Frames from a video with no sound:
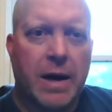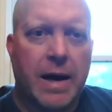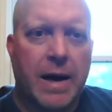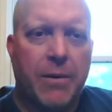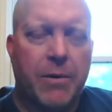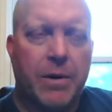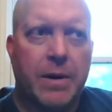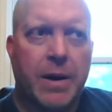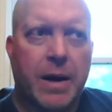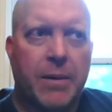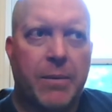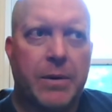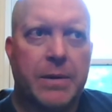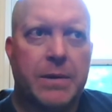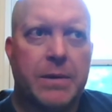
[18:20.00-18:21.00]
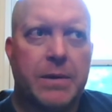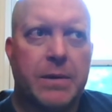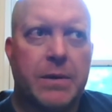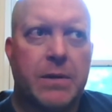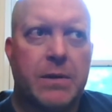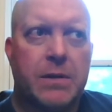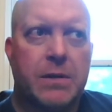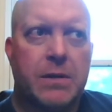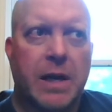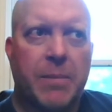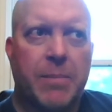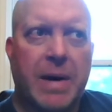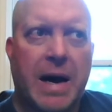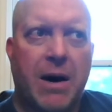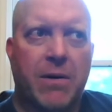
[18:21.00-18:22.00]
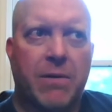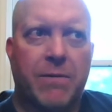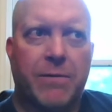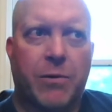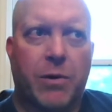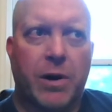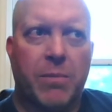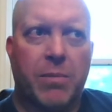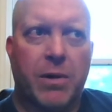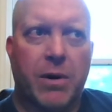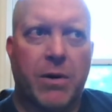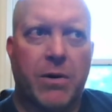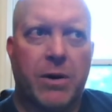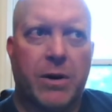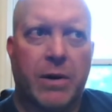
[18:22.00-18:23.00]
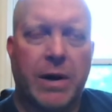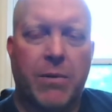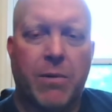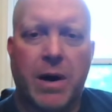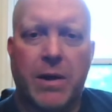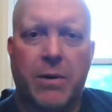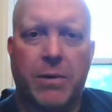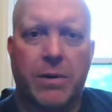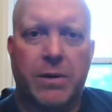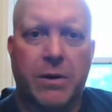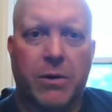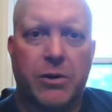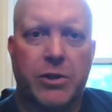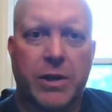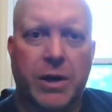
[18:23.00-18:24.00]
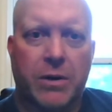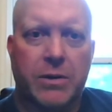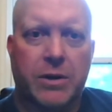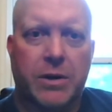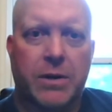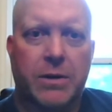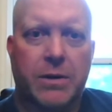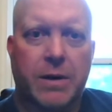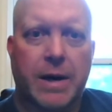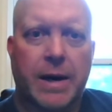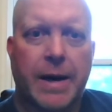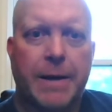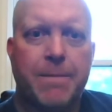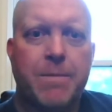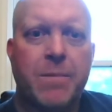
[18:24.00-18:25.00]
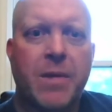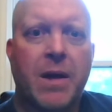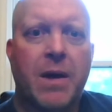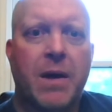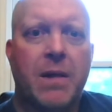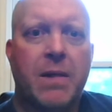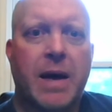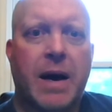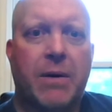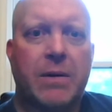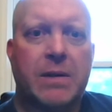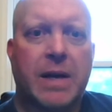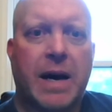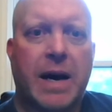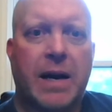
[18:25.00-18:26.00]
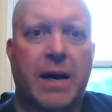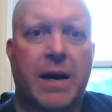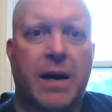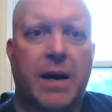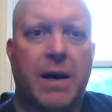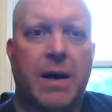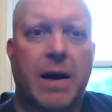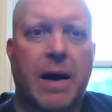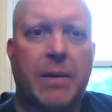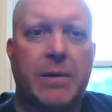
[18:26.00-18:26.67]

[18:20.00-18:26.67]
I when I was in Minnesota, I would I would sleep out in 40 below degree weather with no shelter, right?